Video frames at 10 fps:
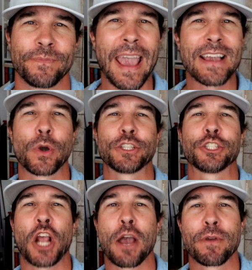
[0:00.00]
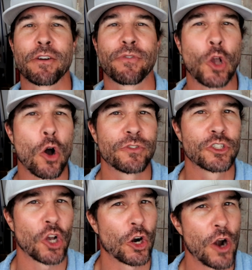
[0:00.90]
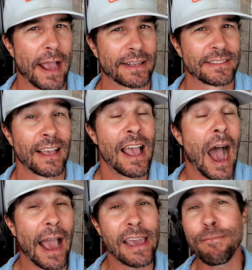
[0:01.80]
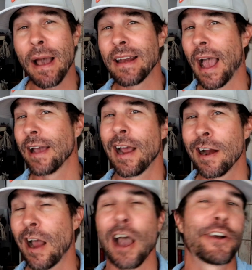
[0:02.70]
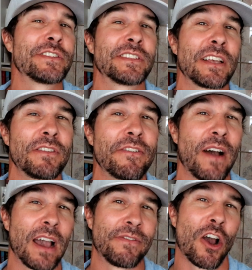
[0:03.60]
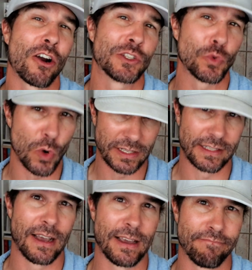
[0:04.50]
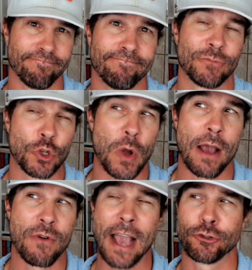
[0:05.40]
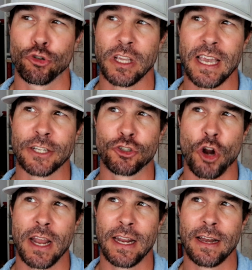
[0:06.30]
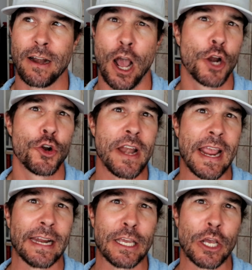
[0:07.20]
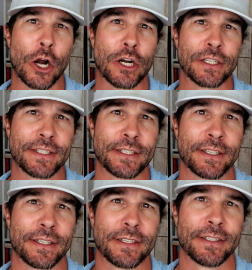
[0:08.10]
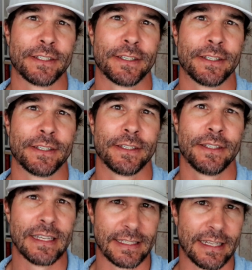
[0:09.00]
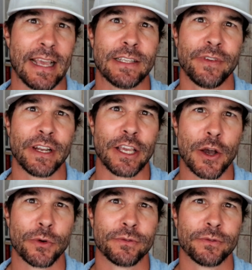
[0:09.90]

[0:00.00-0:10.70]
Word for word: Hey, quite the chap here for Golfers RX. I hit my 9 iron 175 yards one time. So now, naturally, I try and hit it 180 yards. In today's video.